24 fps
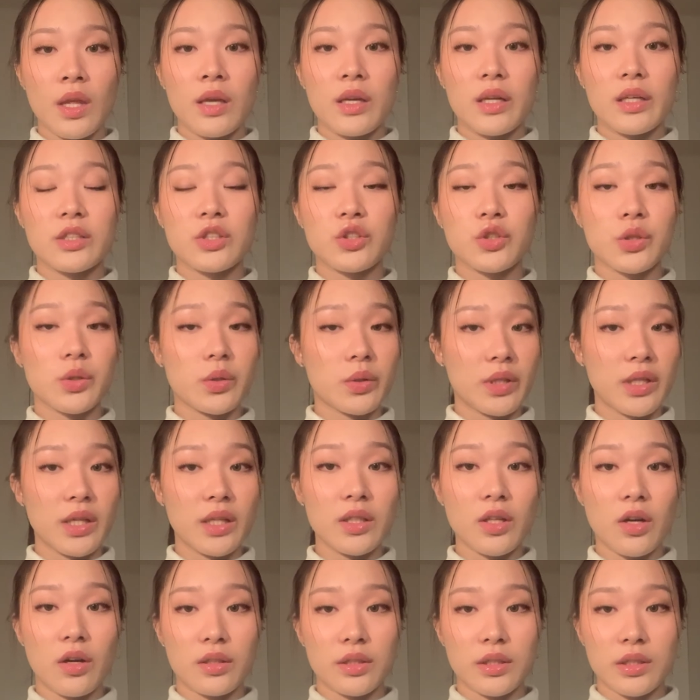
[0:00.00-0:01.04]
It's truly
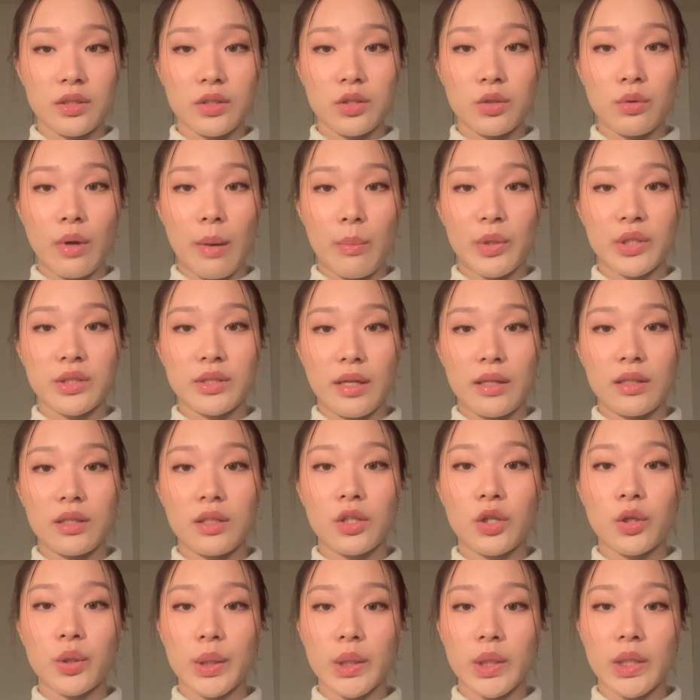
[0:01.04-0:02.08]
an honor to represent the
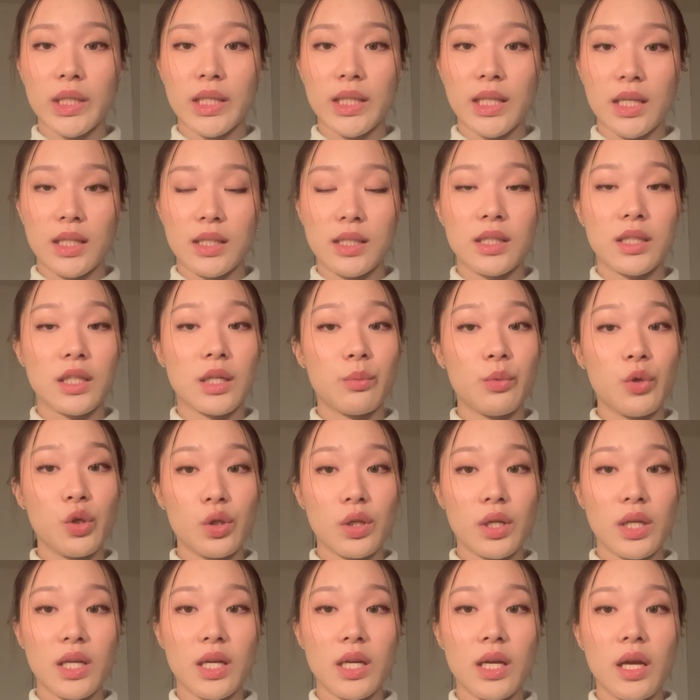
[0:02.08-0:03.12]
Korean Canadian
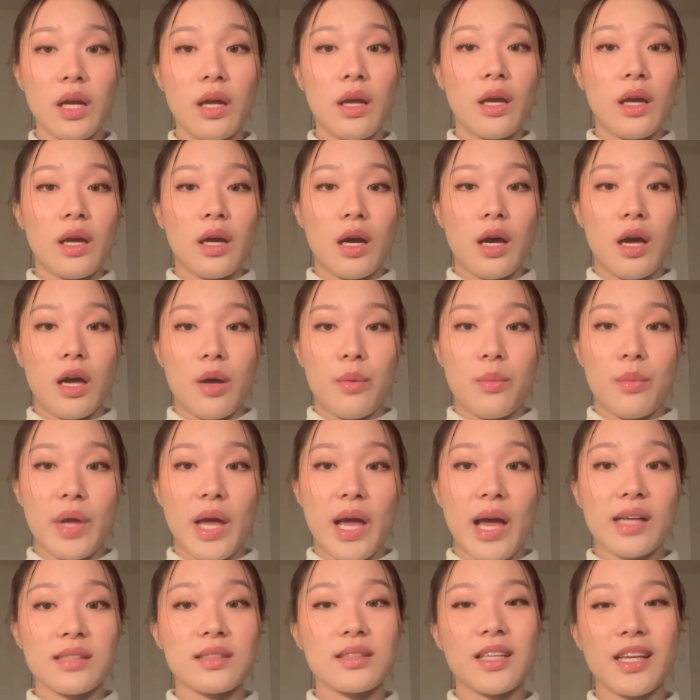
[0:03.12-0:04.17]
community
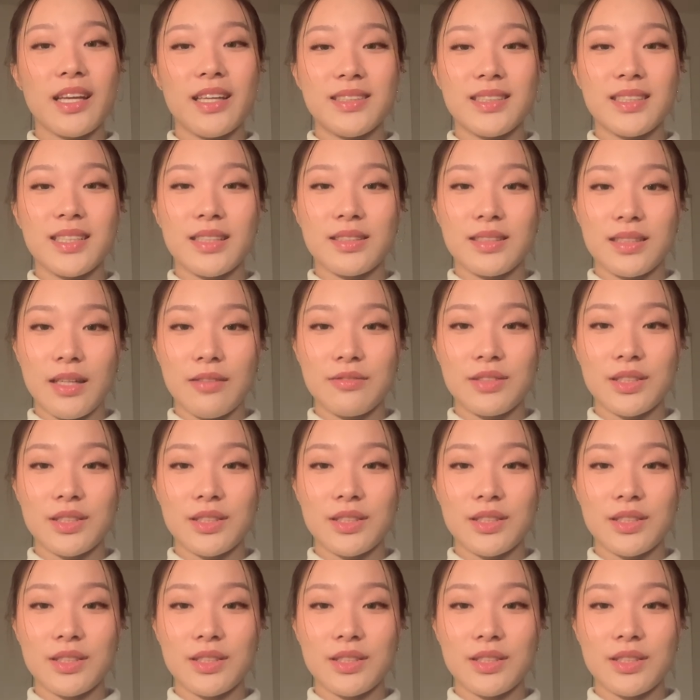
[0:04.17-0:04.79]
as a KCSF